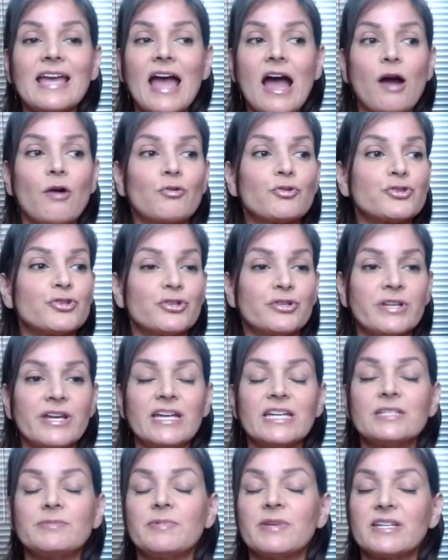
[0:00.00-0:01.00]
hours or
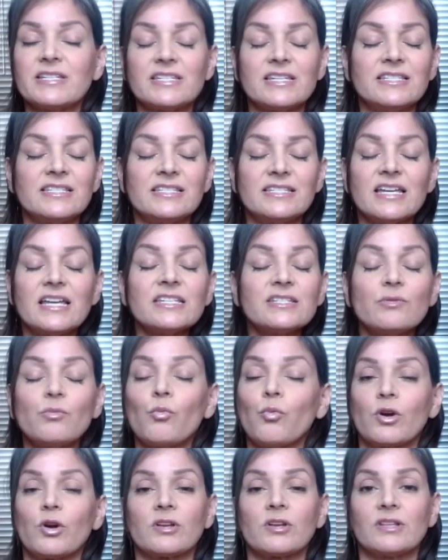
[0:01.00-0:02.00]
days because it doesn't
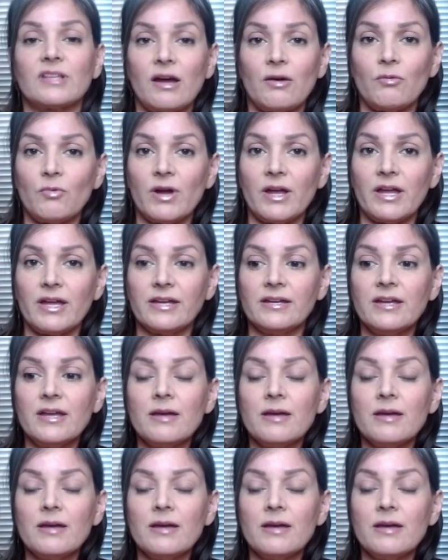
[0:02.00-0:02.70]
work that way,